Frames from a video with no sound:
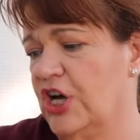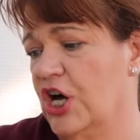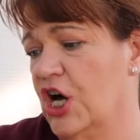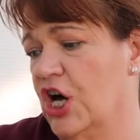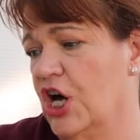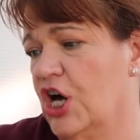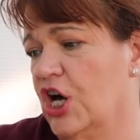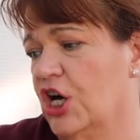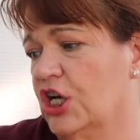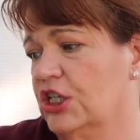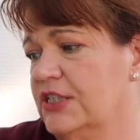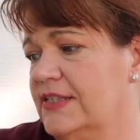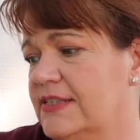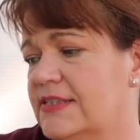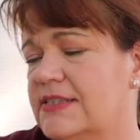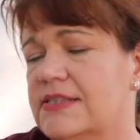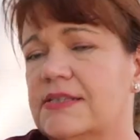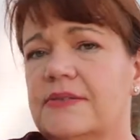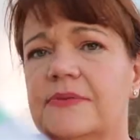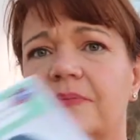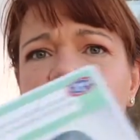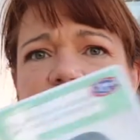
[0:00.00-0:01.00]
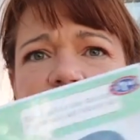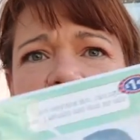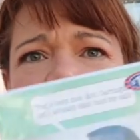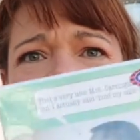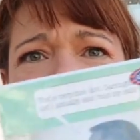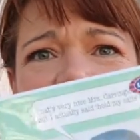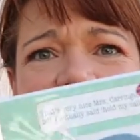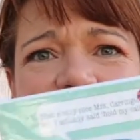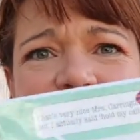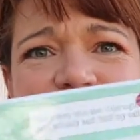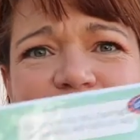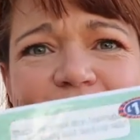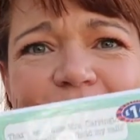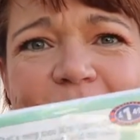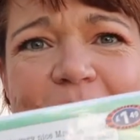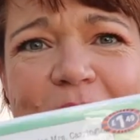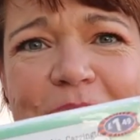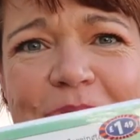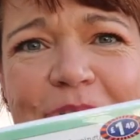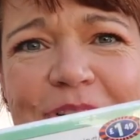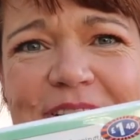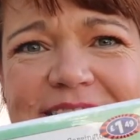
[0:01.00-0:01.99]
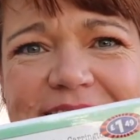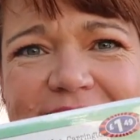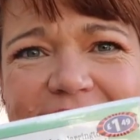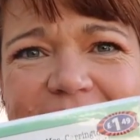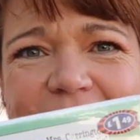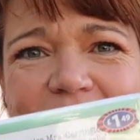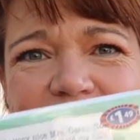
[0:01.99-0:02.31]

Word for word: cards, remember I said